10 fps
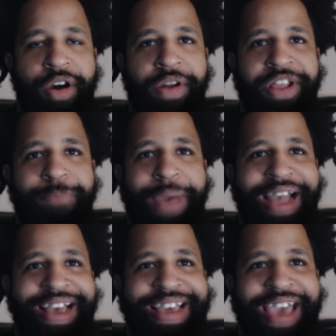his
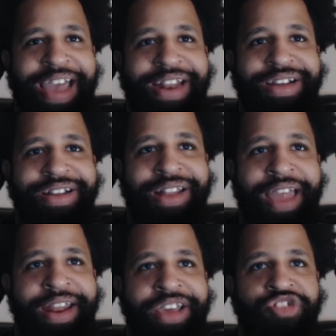back again,
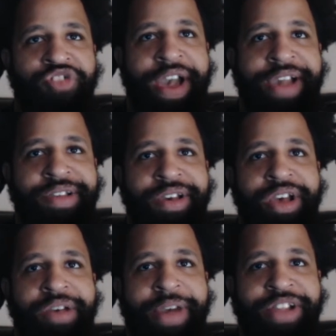landing strikes.
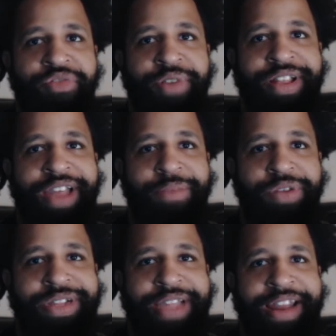Becharine able to
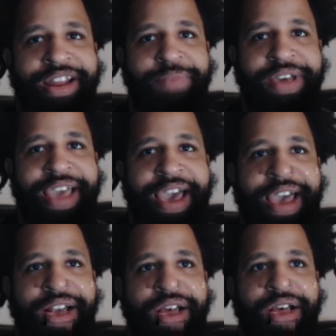stand up
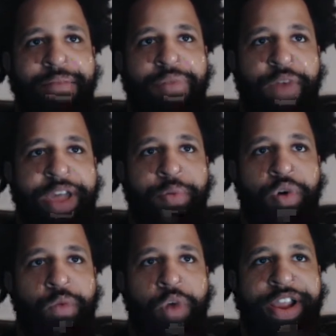again, but Ray
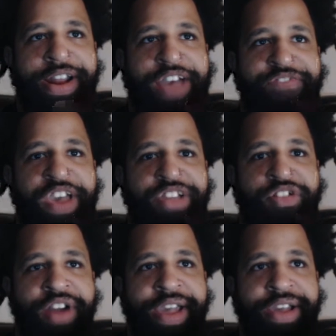Borg working that face crank.